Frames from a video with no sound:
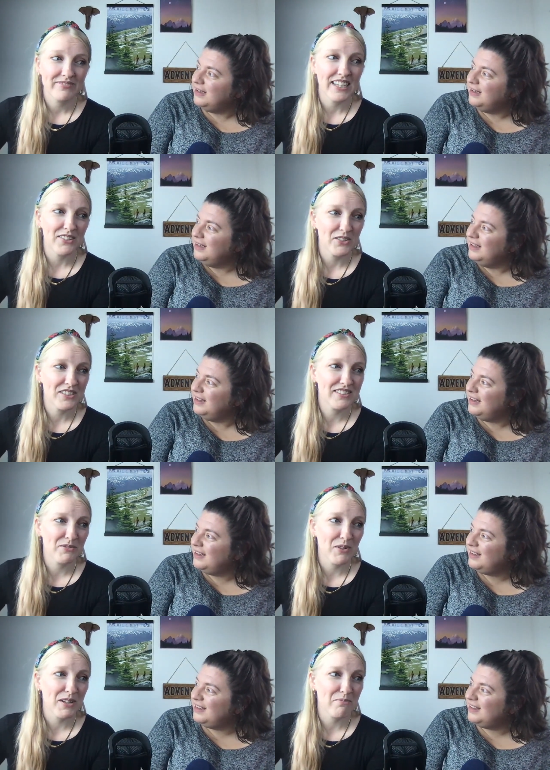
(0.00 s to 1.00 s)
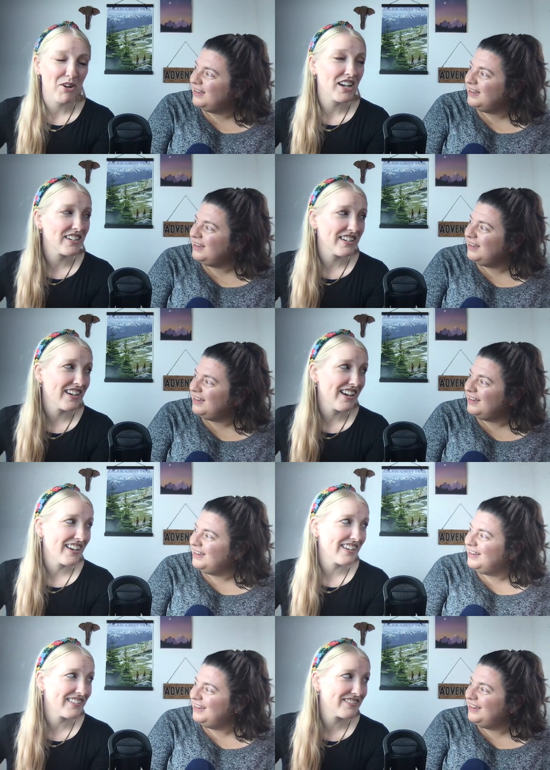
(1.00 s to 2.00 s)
Speaker 1: That was when Brandon and I